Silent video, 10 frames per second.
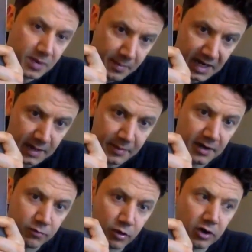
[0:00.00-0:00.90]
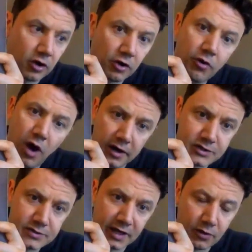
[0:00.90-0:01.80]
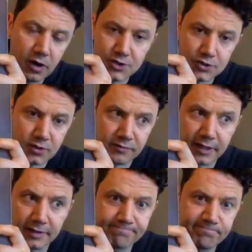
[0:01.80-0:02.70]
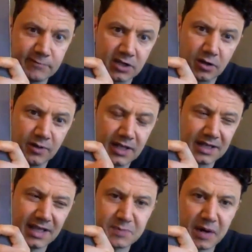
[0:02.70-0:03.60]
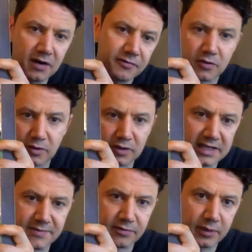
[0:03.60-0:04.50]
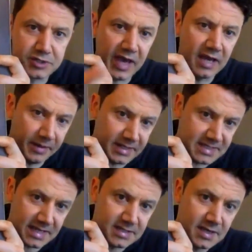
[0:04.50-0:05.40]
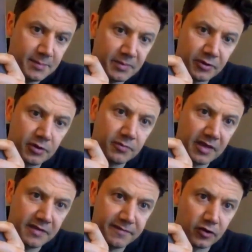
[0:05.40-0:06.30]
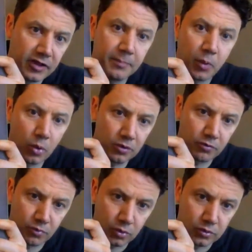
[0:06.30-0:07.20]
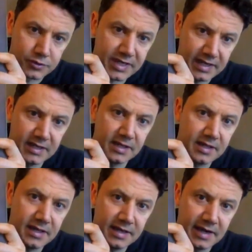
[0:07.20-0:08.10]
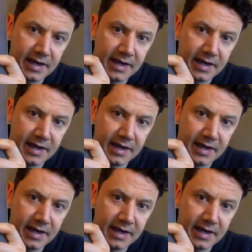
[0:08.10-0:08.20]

be made up of what are called grogs, and grogs are sort of like, you know, less powerful or less influential NPCs, but they fill important roles in the